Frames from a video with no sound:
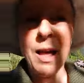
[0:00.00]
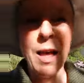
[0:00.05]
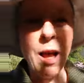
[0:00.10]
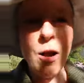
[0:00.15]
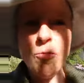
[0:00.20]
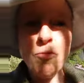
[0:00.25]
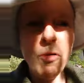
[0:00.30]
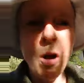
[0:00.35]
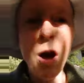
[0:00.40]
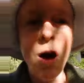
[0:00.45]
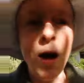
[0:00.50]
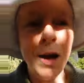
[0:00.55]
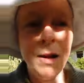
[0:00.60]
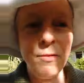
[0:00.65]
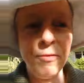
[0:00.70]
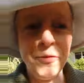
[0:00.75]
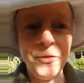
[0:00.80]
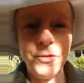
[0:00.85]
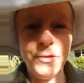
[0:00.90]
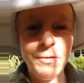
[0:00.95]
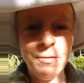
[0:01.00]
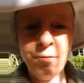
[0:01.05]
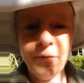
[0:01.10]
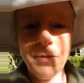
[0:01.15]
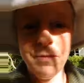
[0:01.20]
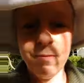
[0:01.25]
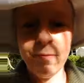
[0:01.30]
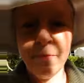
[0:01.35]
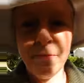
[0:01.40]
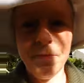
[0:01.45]
arrive?
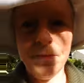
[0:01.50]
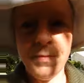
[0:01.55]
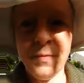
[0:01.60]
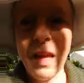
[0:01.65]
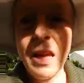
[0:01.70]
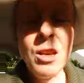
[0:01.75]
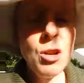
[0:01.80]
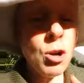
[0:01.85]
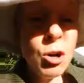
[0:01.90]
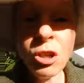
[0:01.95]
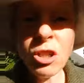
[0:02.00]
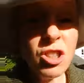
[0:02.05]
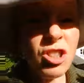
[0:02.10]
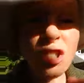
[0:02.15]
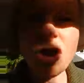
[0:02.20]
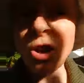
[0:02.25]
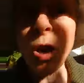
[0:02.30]
And you got to stop